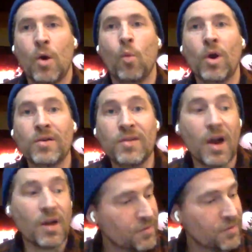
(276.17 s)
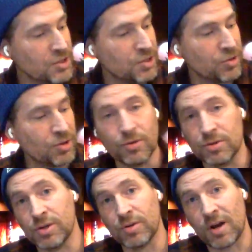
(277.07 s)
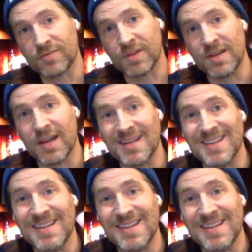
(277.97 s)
One of the other things you can do is you can often get a